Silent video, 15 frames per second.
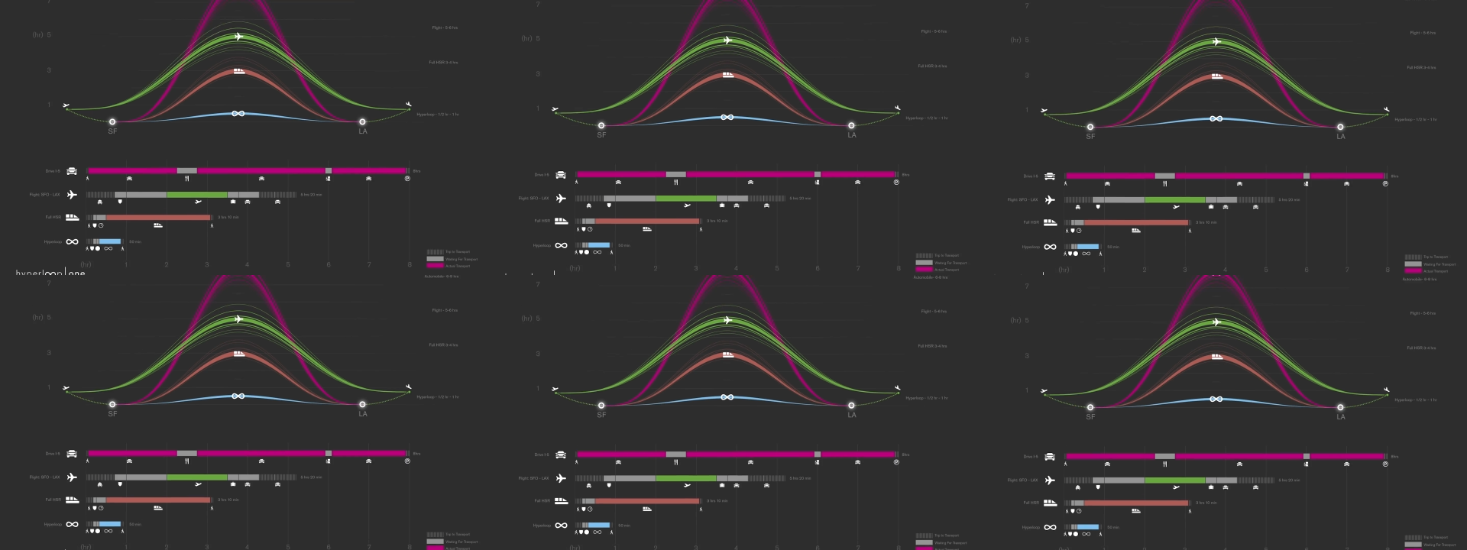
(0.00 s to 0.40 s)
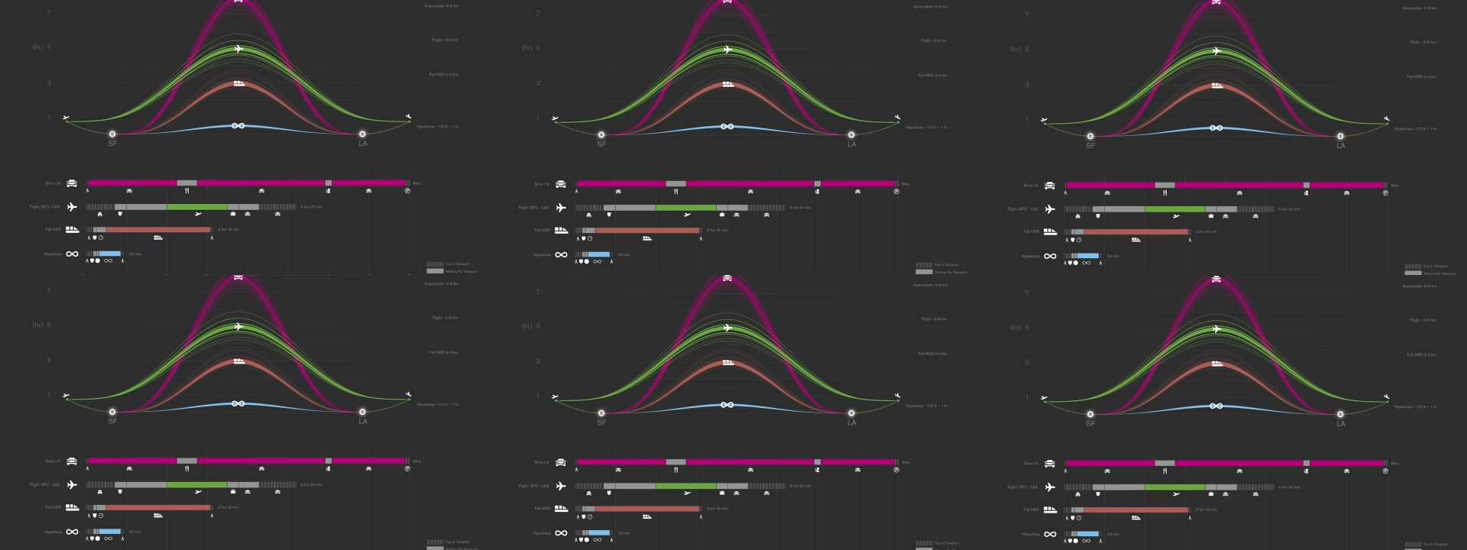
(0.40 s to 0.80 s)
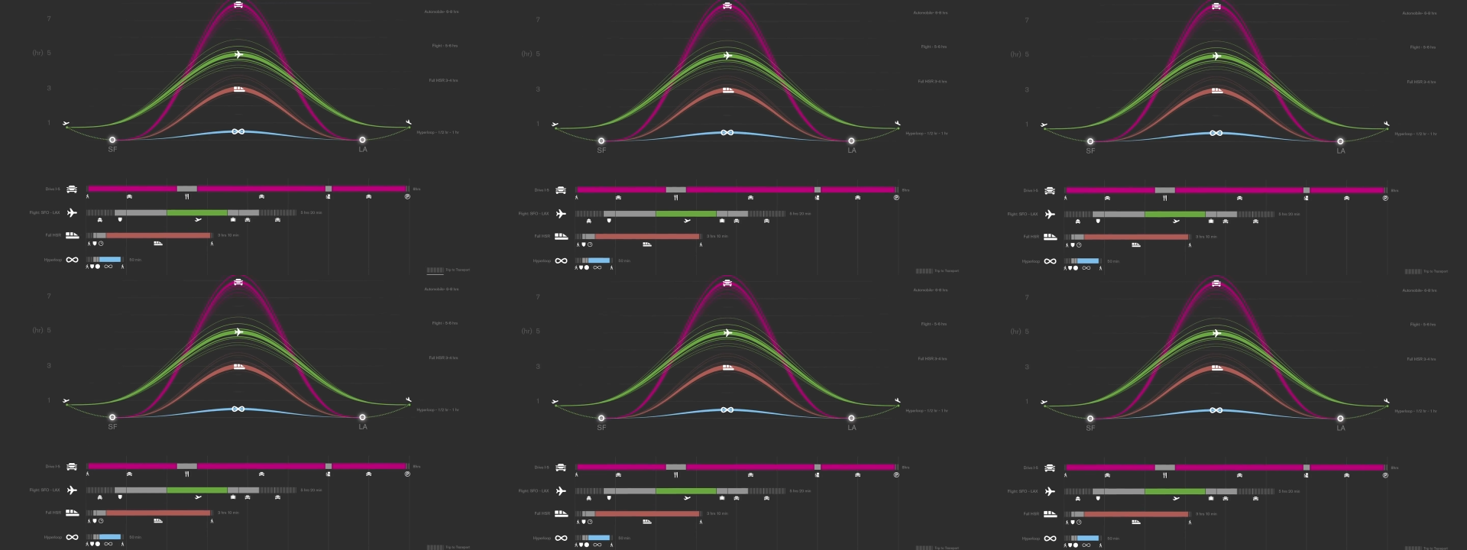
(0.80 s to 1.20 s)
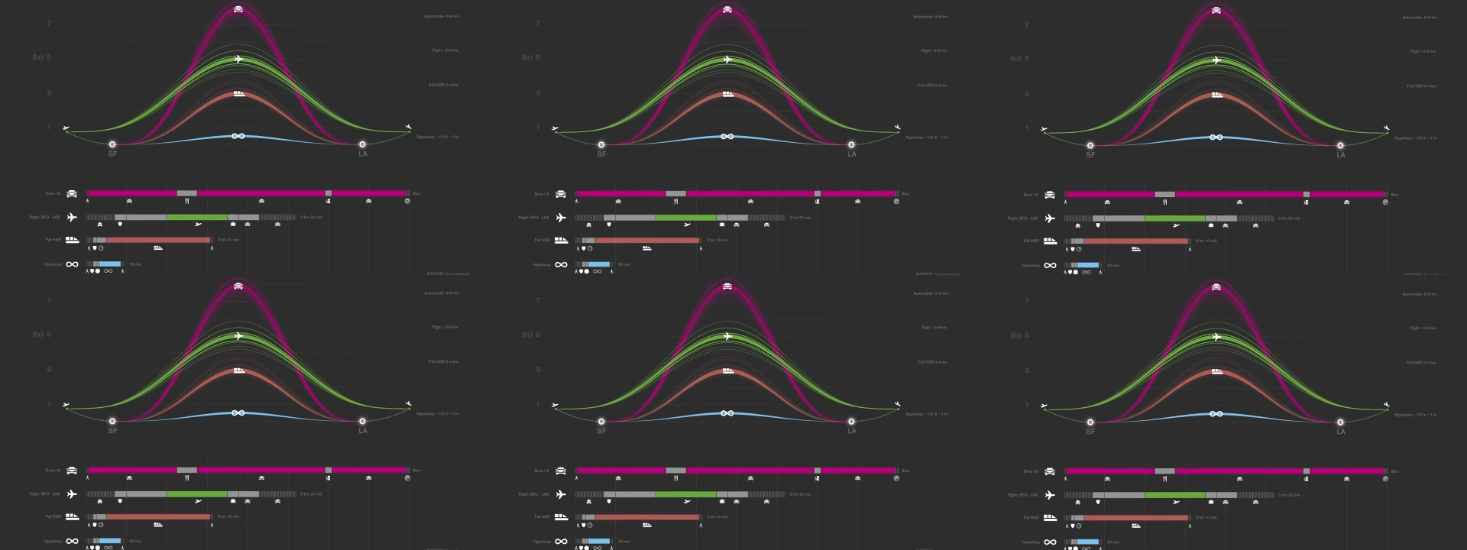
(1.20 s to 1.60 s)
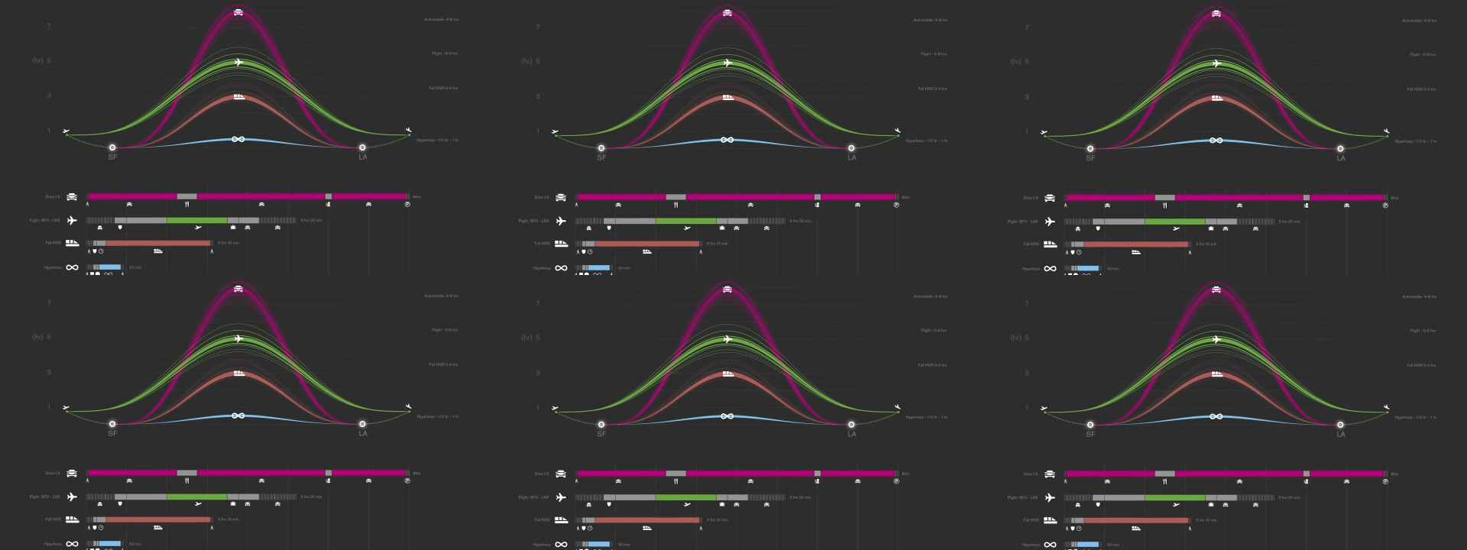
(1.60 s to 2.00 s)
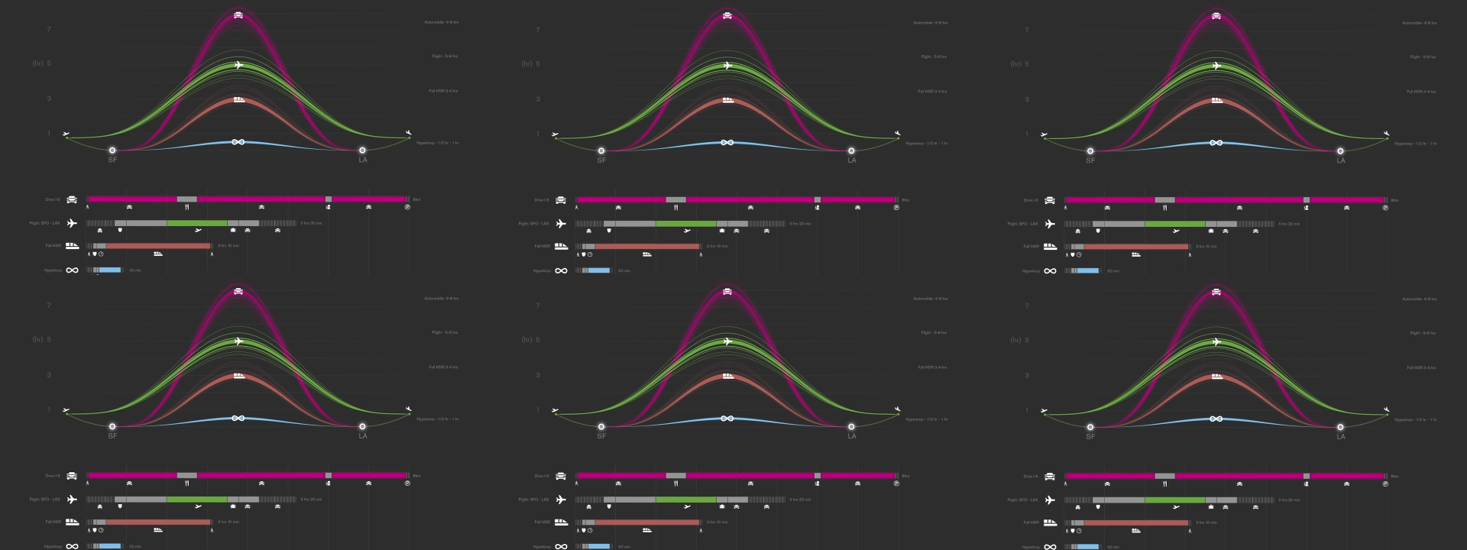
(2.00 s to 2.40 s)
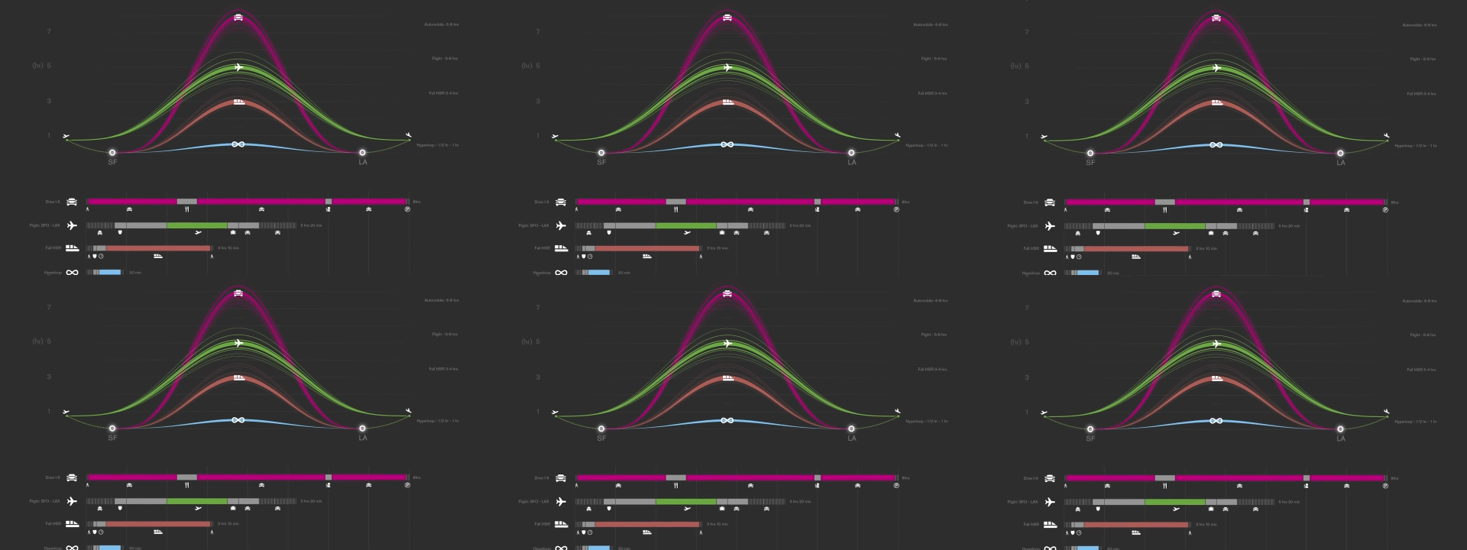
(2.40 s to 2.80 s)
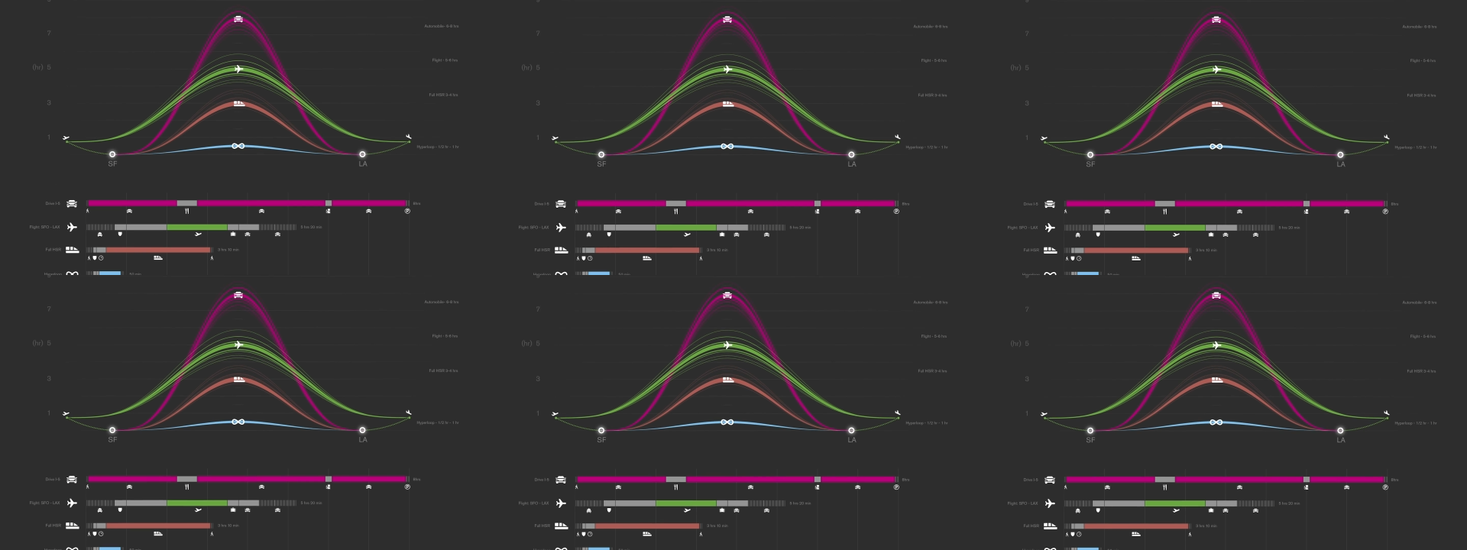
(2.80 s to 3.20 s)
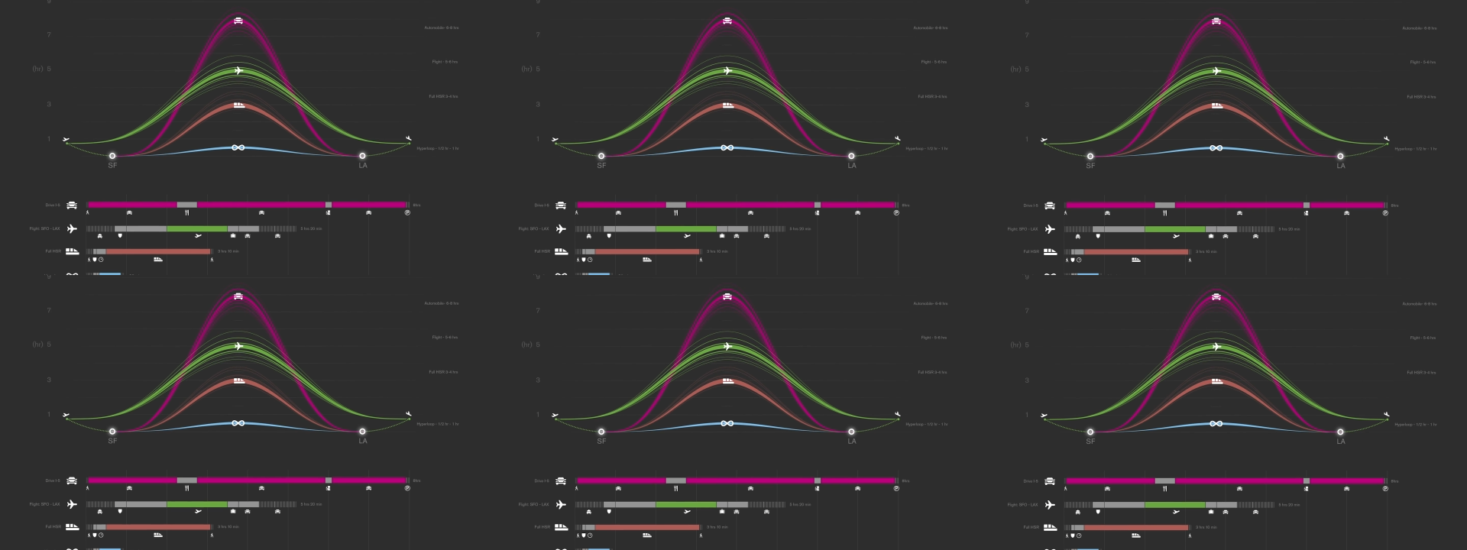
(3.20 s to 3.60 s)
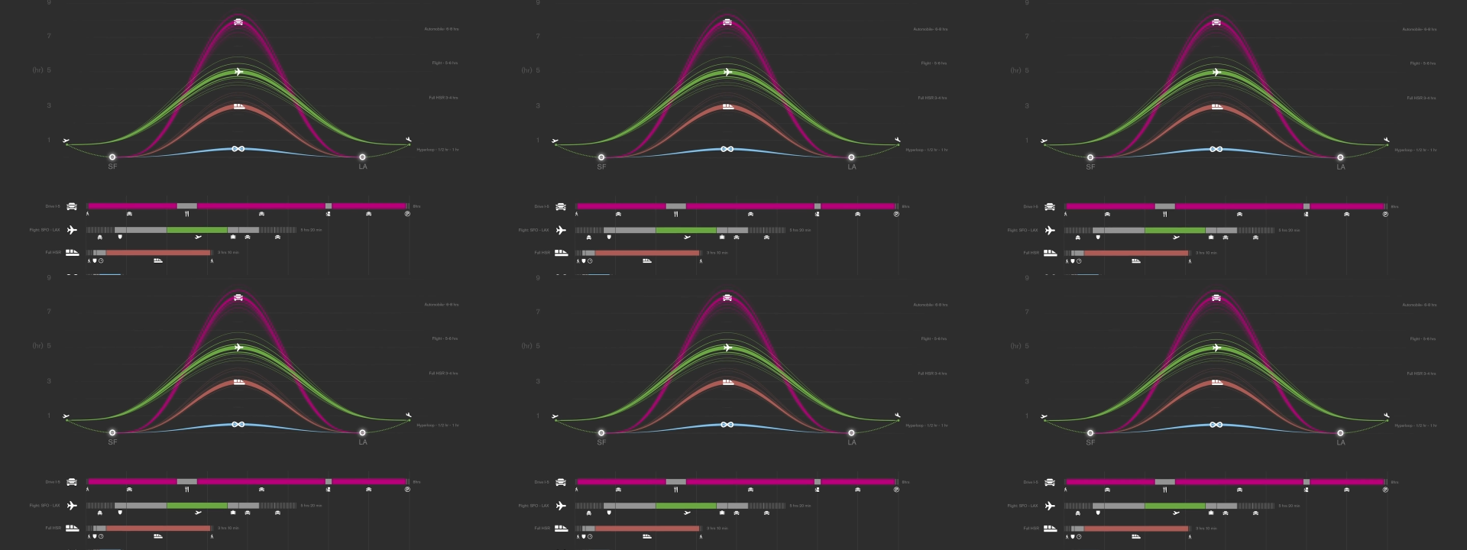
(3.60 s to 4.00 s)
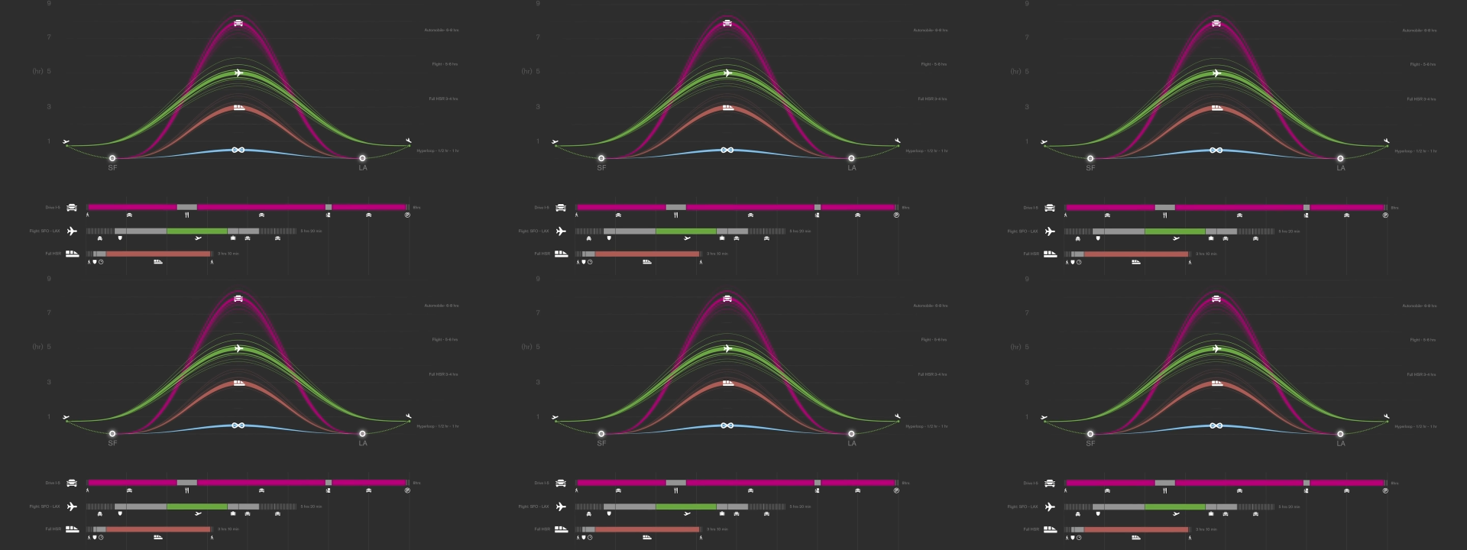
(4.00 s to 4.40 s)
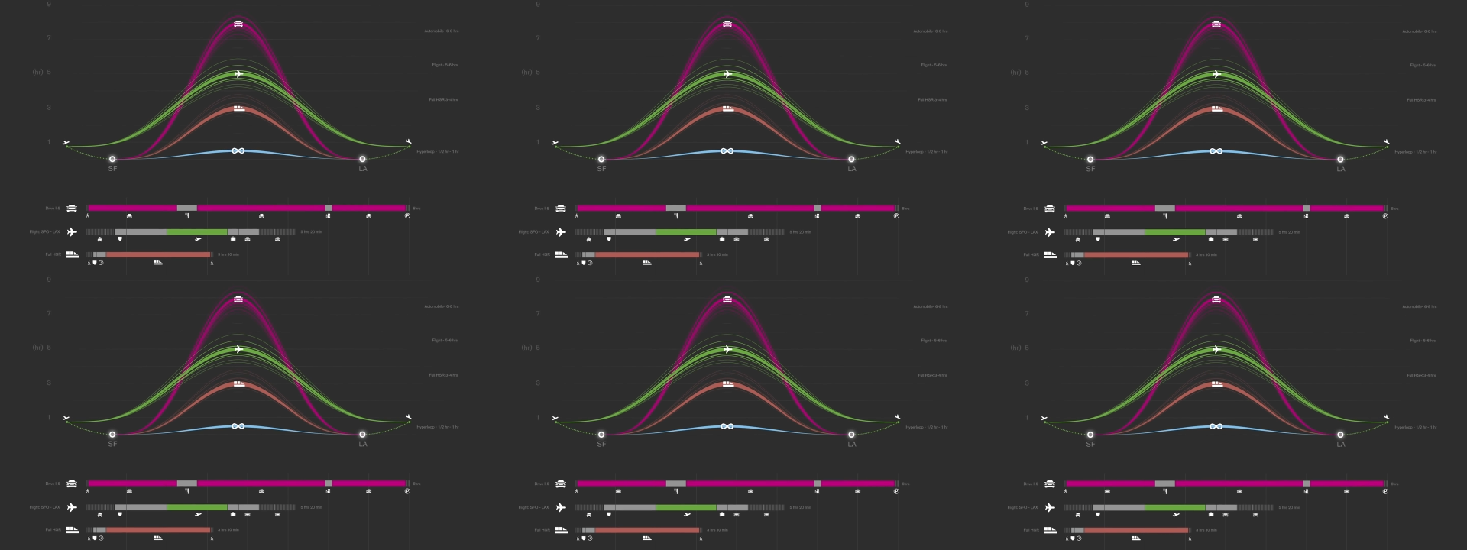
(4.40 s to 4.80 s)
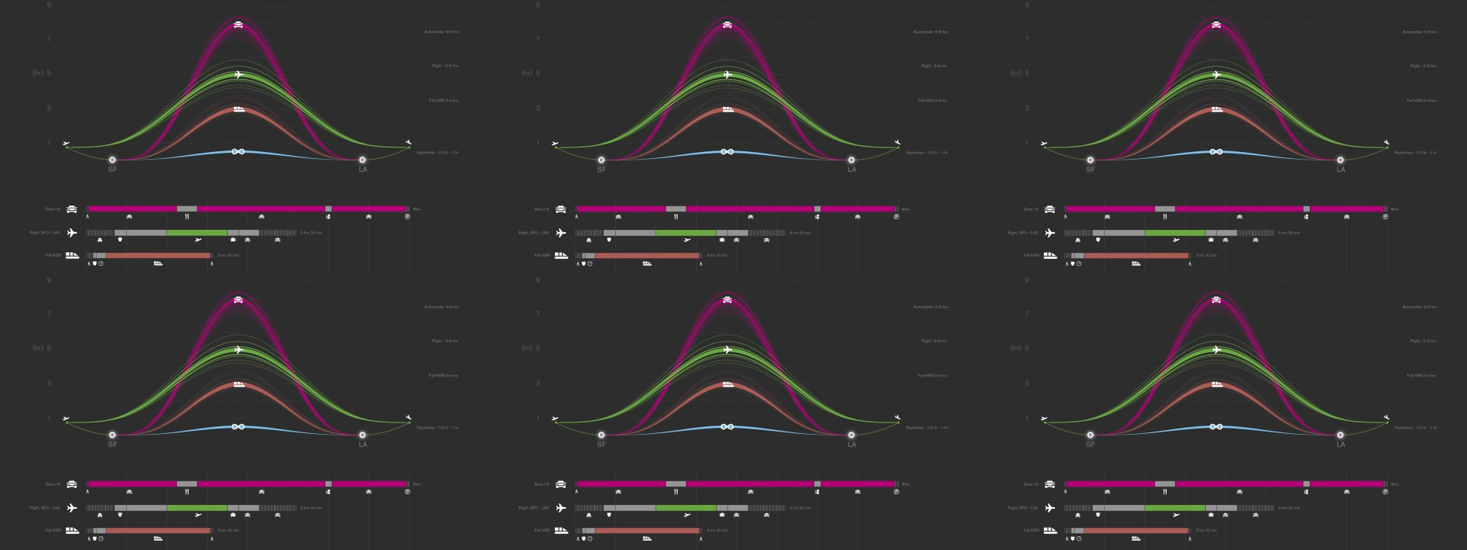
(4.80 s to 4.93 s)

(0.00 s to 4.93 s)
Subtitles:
Nobody's mouth can be seen.